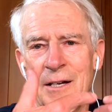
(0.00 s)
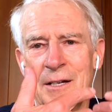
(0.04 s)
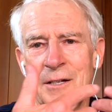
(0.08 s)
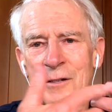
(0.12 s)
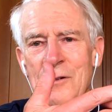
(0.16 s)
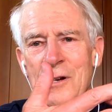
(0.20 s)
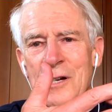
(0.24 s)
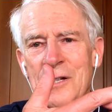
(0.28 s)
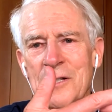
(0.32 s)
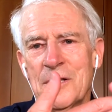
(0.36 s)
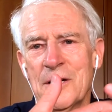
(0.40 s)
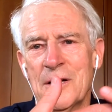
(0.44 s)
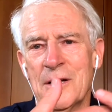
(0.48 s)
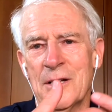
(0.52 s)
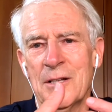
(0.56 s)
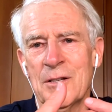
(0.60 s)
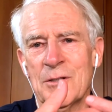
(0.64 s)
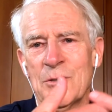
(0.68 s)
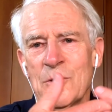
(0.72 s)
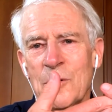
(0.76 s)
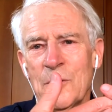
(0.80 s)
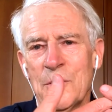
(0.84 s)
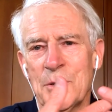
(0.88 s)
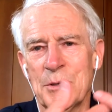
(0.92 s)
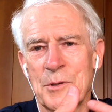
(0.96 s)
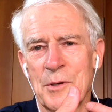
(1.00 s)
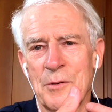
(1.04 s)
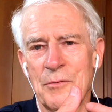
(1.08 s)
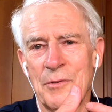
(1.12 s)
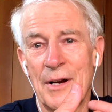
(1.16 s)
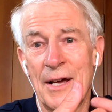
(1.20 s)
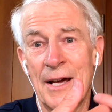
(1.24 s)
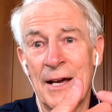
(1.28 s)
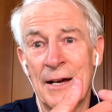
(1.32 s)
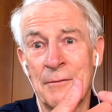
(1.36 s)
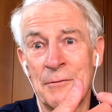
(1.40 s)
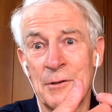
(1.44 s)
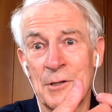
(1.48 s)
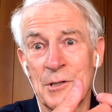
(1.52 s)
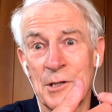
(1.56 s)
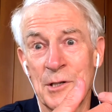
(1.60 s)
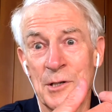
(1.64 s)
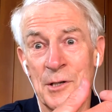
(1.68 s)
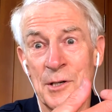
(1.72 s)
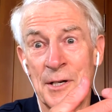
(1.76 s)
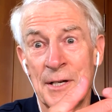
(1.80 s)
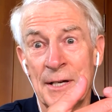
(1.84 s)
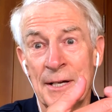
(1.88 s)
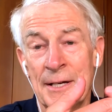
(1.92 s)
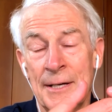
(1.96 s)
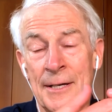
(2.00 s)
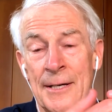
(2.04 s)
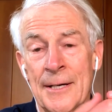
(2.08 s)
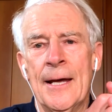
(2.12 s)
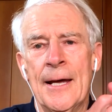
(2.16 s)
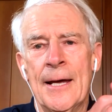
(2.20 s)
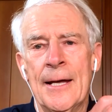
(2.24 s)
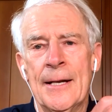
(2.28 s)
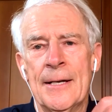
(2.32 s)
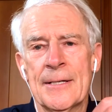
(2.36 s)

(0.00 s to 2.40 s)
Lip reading: interested in this whole issue of language learning.